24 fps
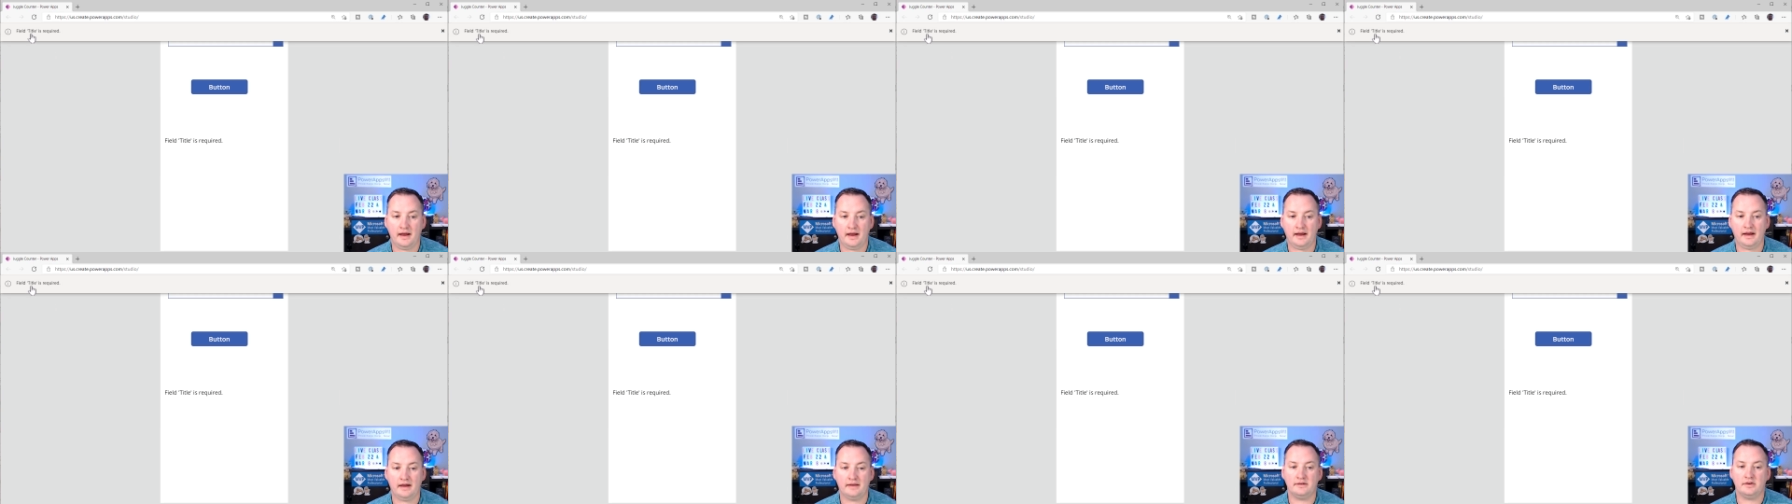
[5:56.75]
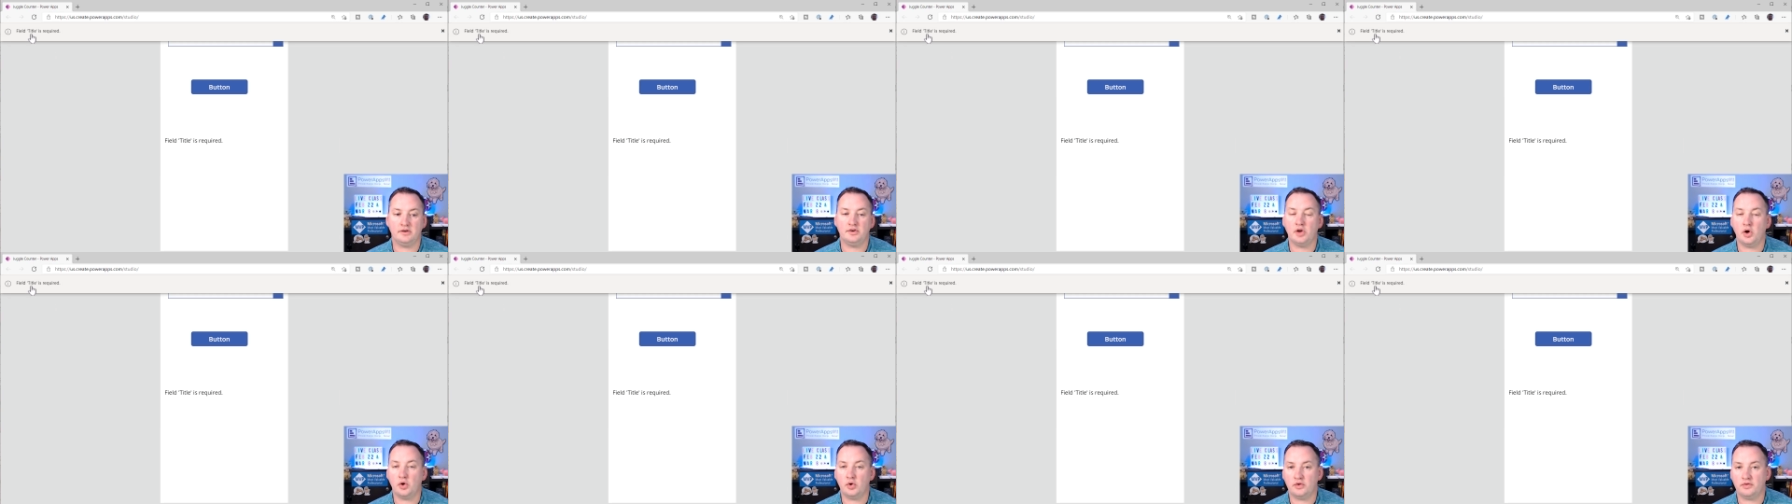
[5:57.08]
and the
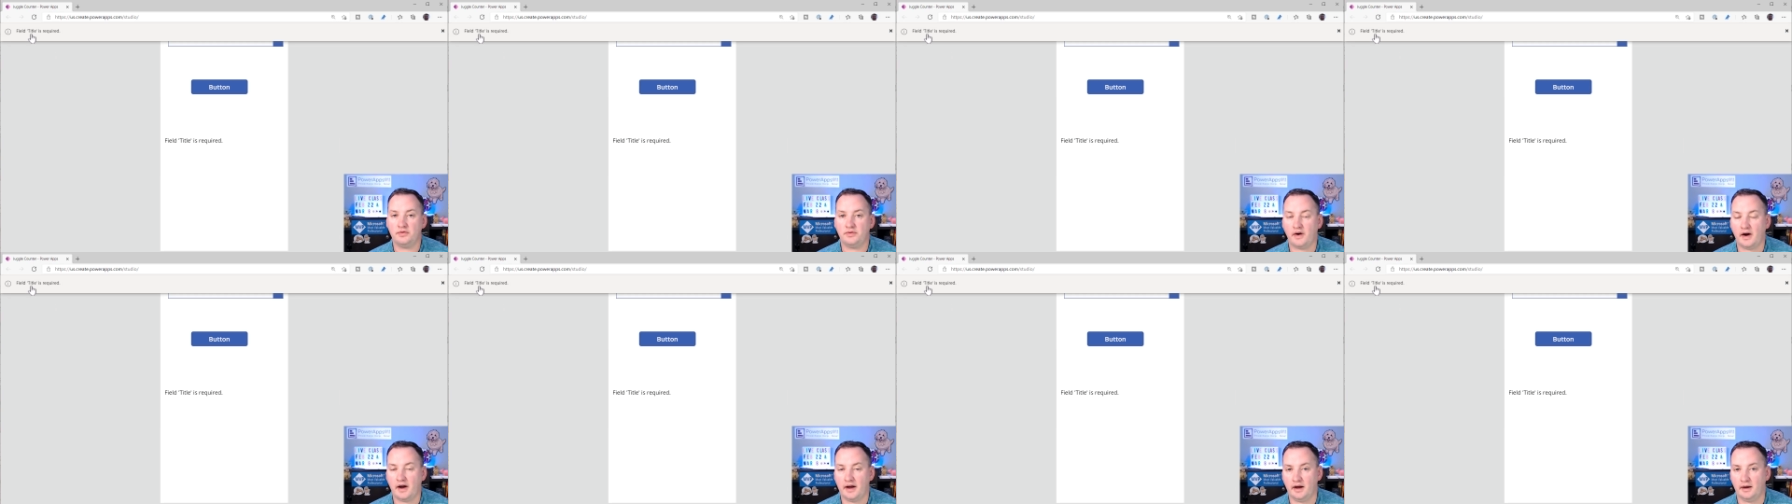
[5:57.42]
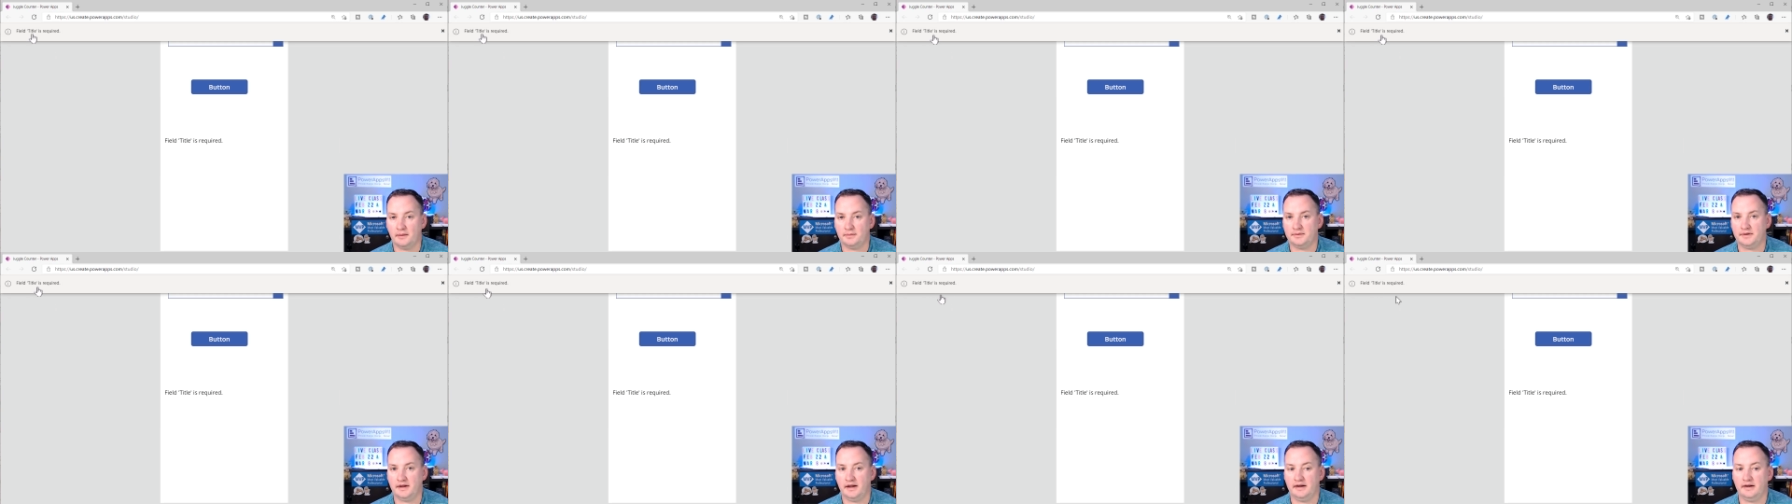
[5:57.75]
notify
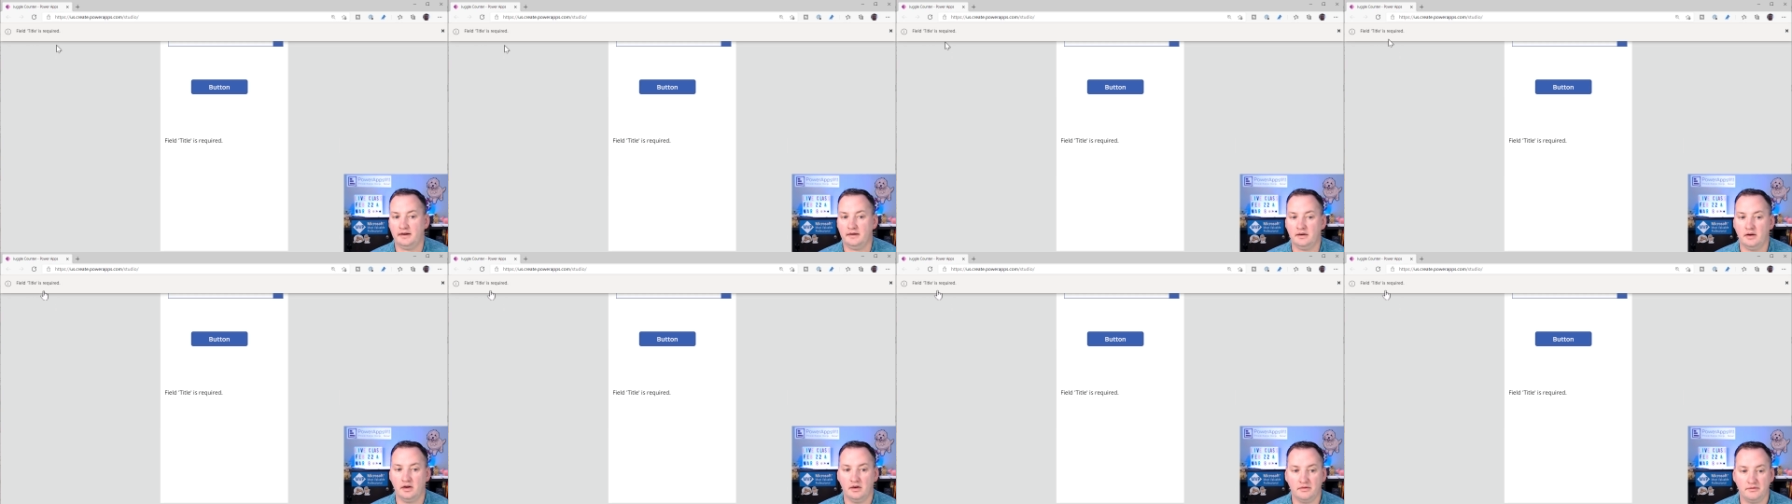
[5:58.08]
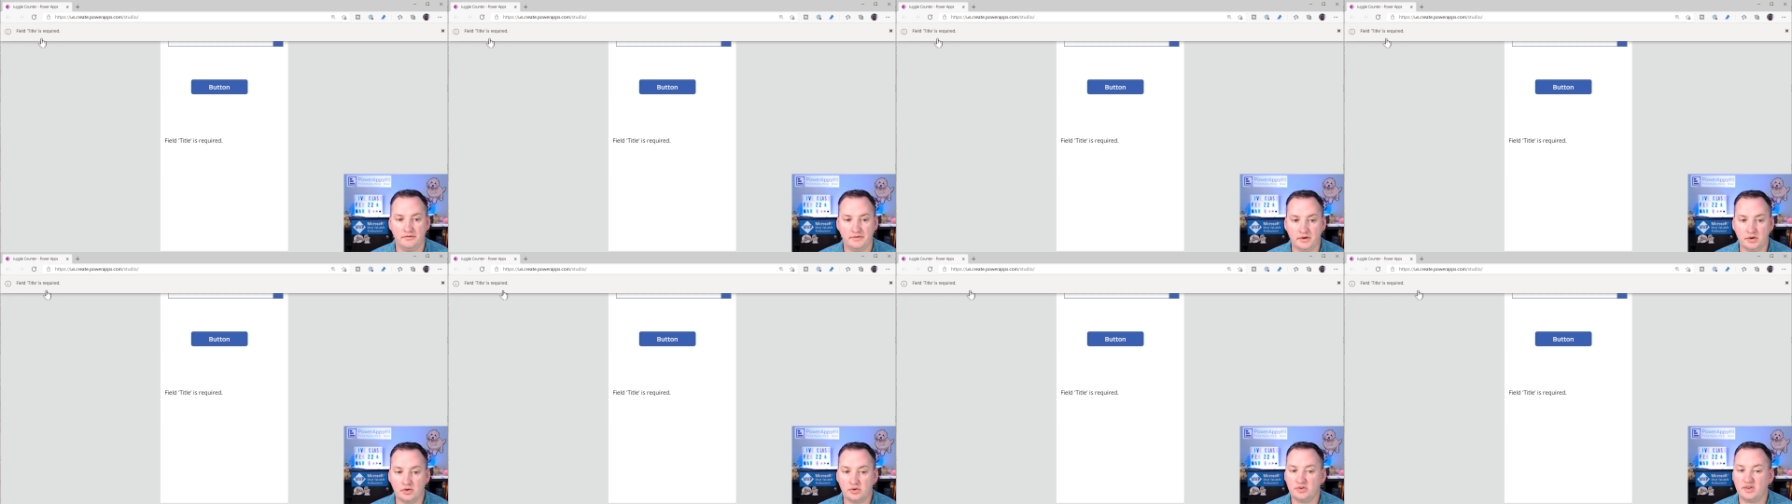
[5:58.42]
updated
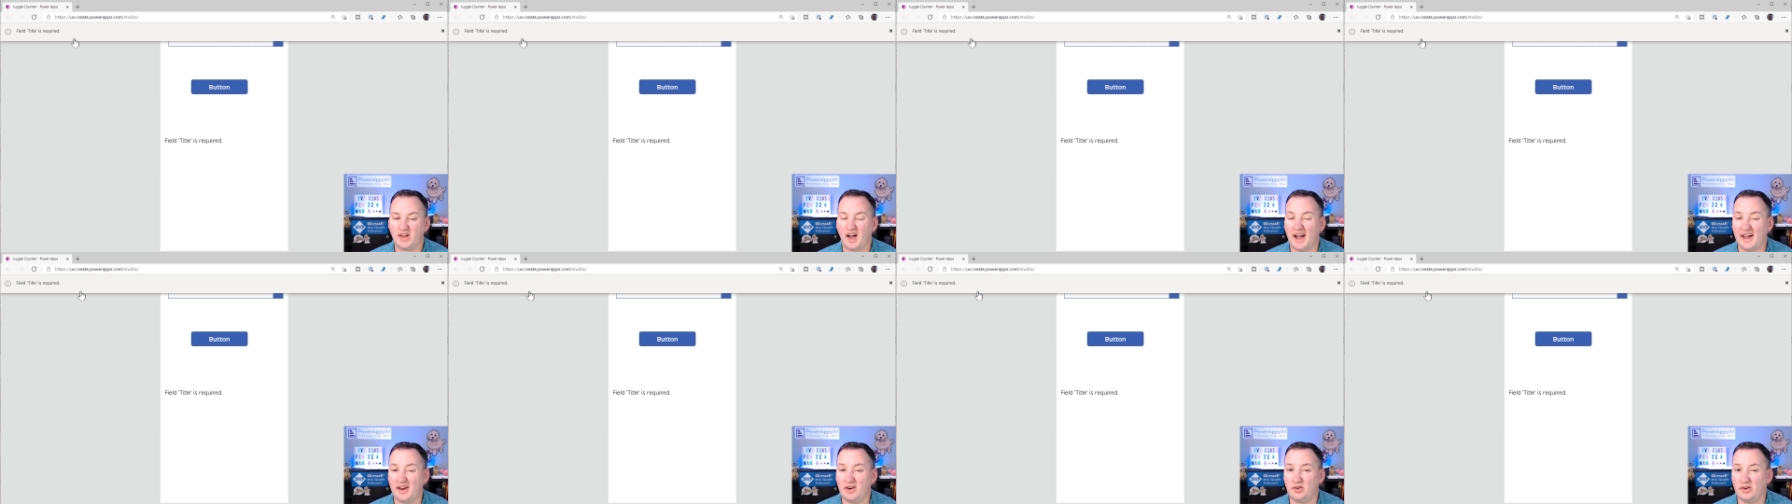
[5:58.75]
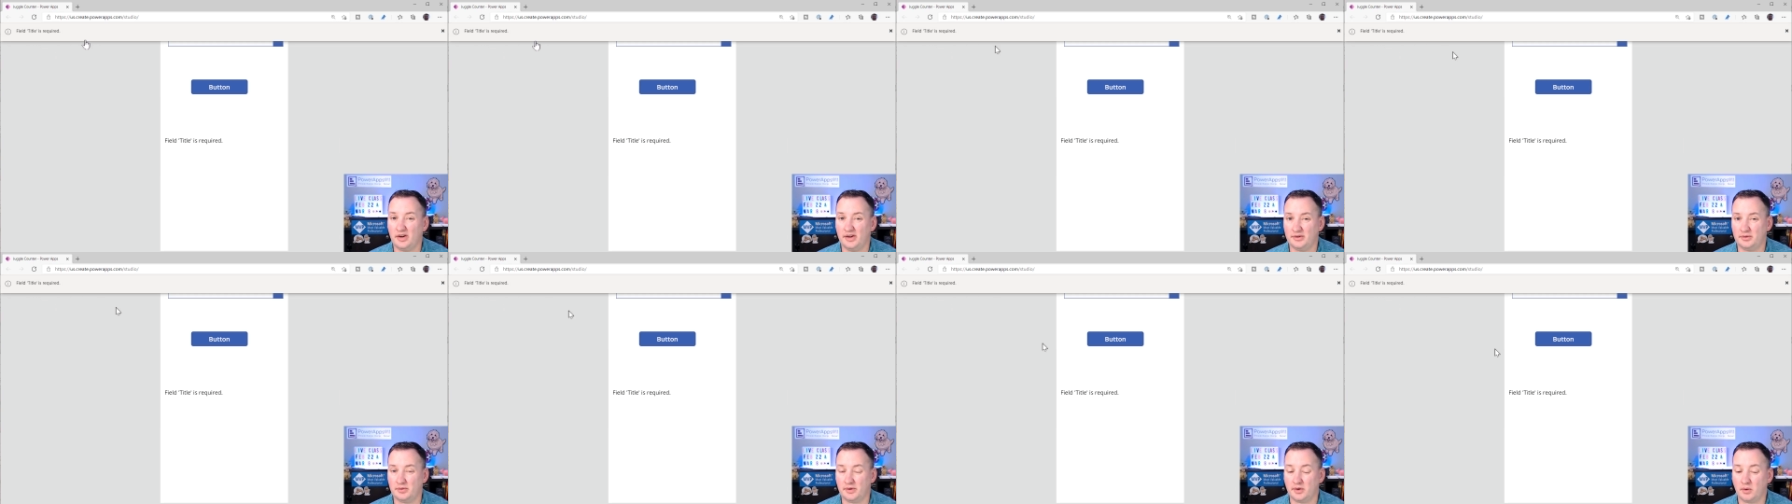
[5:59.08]
field title
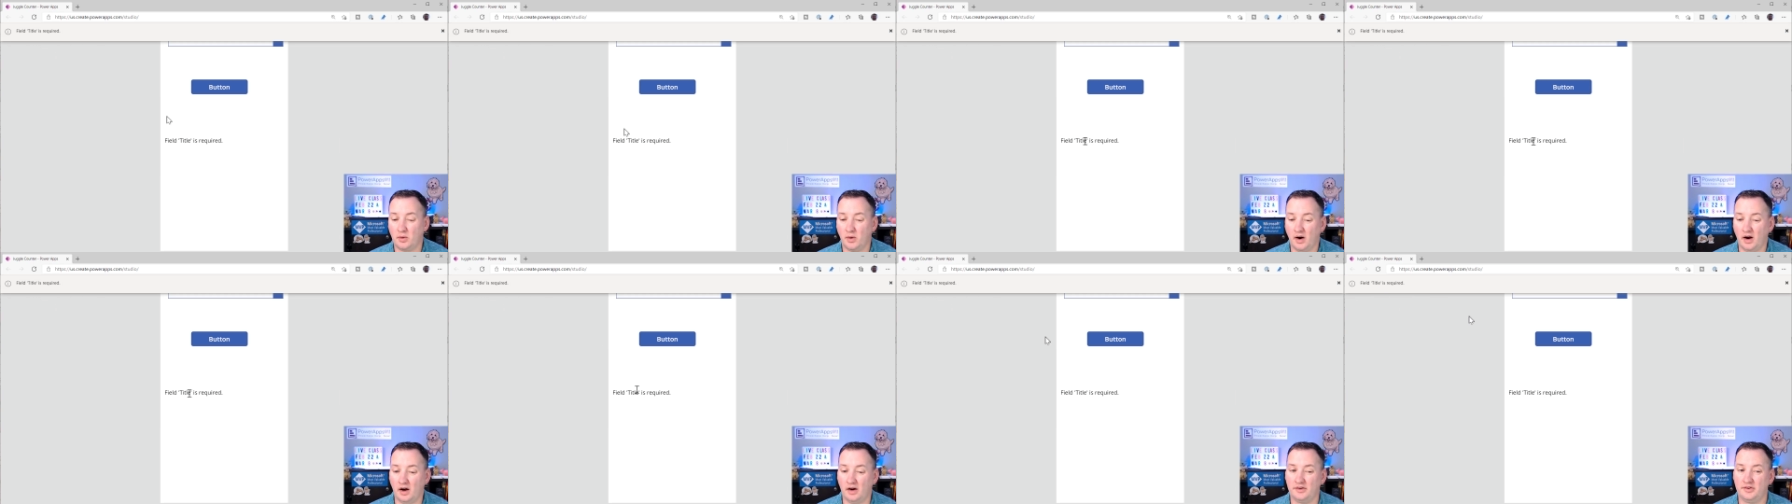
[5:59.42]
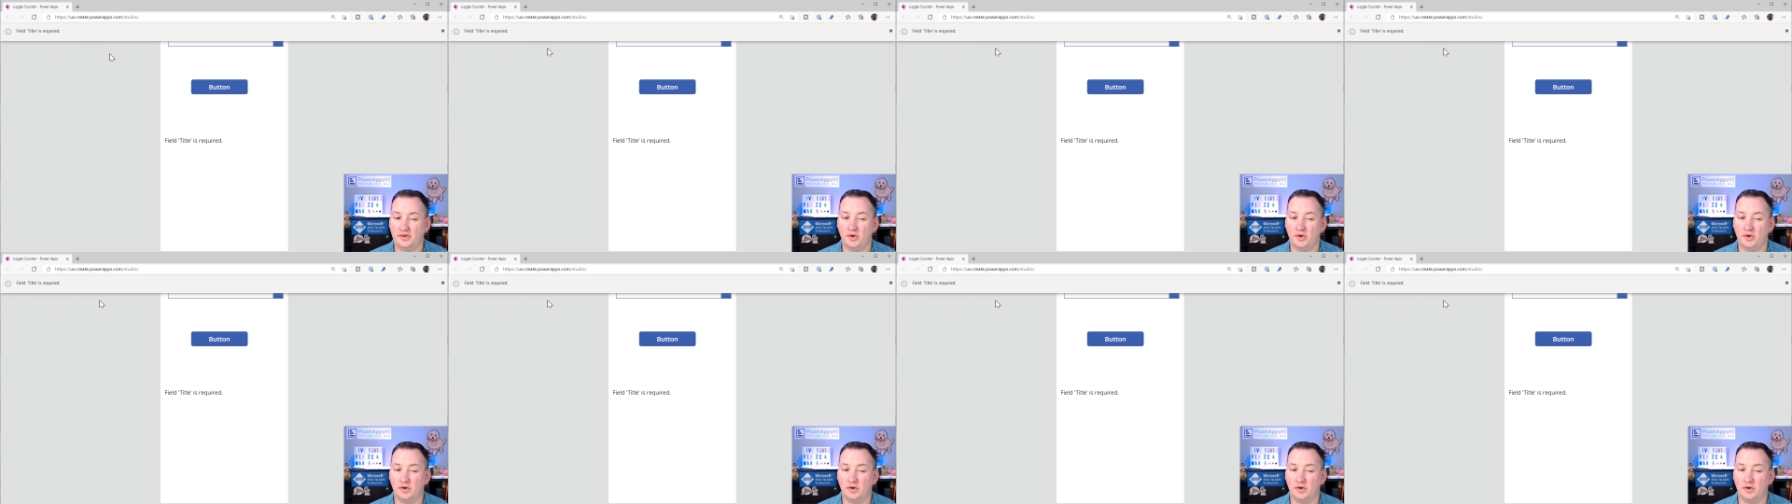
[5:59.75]
is required.